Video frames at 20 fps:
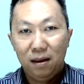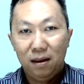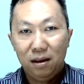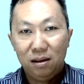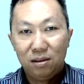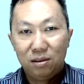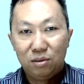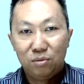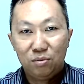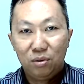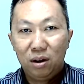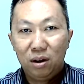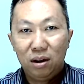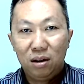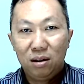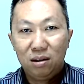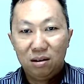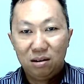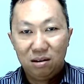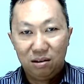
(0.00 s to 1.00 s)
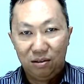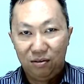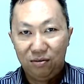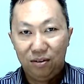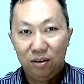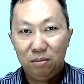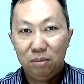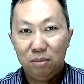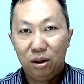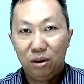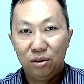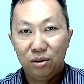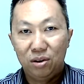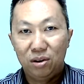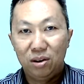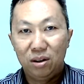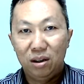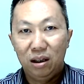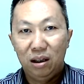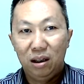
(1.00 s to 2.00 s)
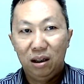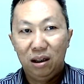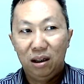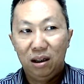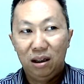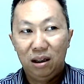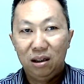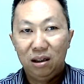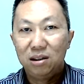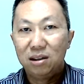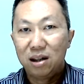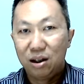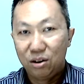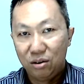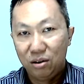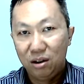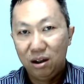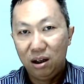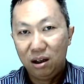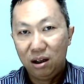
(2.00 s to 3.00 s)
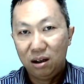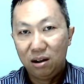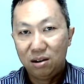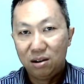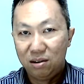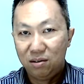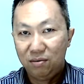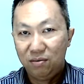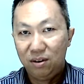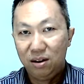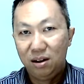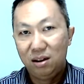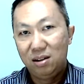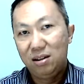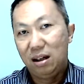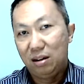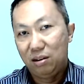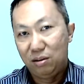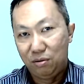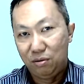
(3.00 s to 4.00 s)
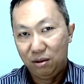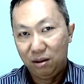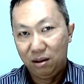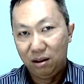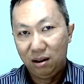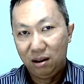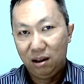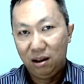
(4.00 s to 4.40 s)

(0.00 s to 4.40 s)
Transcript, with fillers: it's really different because he's actually a severe stutterer.